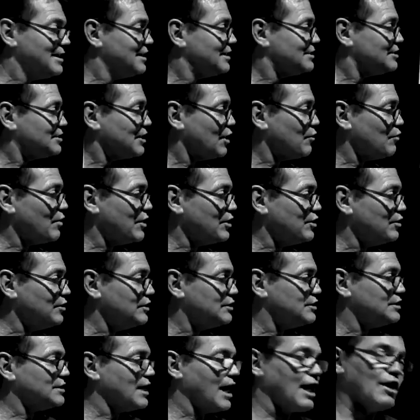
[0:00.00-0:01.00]
So when you
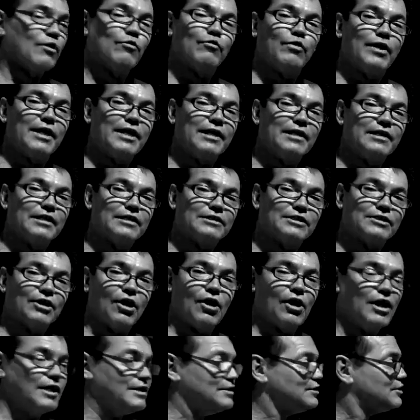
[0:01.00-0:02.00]
start reading the
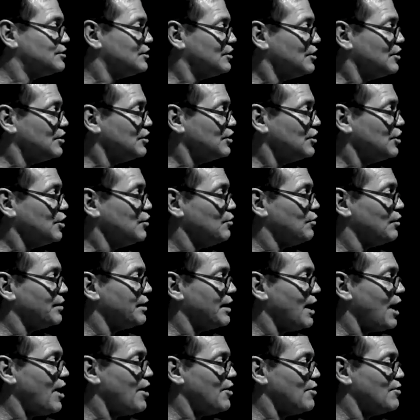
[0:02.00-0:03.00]
signs, you will
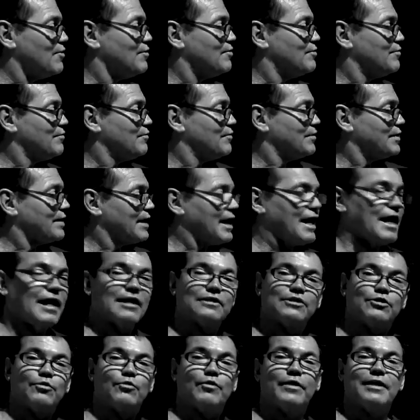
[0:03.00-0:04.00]
know how
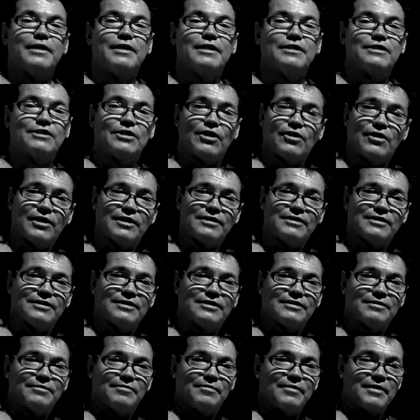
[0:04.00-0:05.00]
to read the
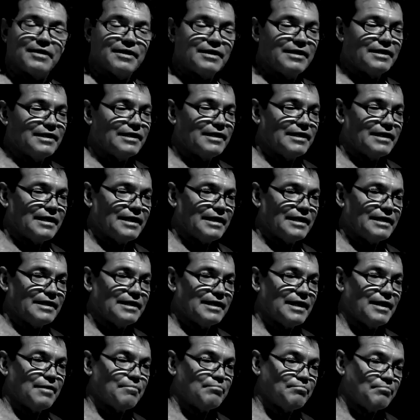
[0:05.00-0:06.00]
signs and
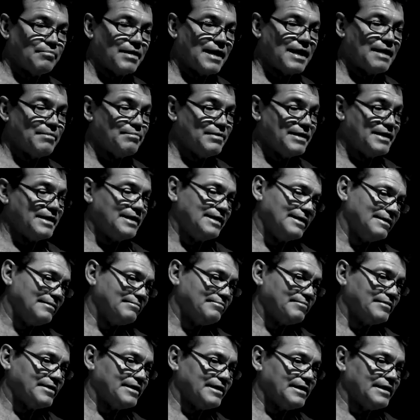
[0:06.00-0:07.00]
uh, maybe
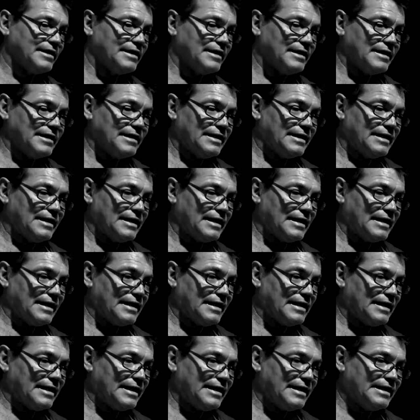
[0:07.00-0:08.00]

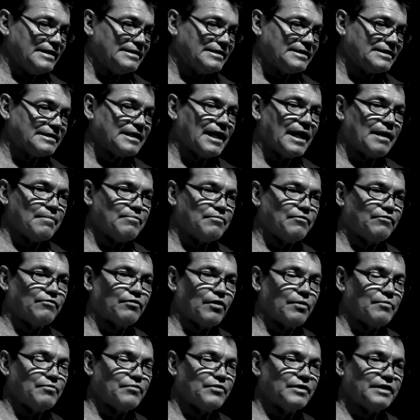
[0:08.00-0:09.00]
uh, escape
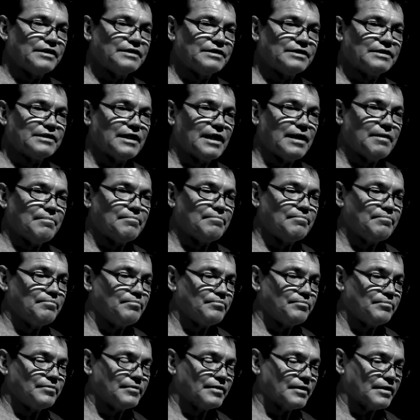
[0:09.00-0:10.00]
from this um,
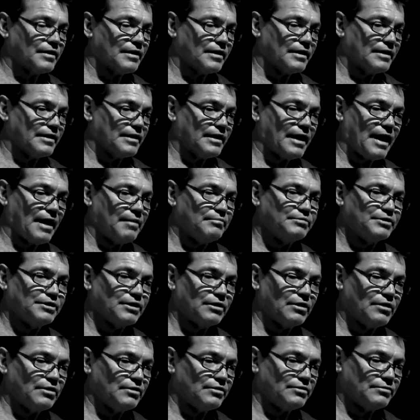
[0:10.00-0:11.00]

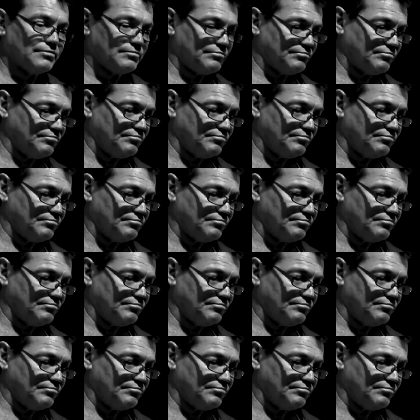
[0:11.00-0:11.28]
absolute